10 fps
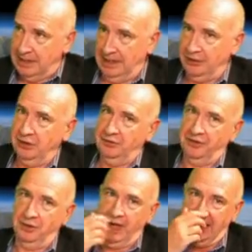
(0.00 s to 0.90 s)
I knew
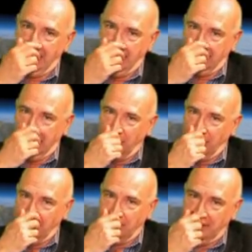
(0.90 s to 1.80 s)
full well that they
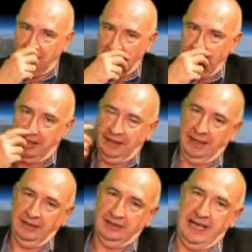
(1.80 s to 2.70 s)
wouldn't
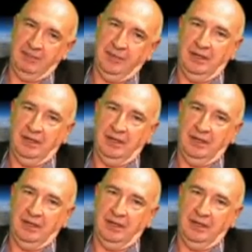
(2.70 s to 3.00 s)
accept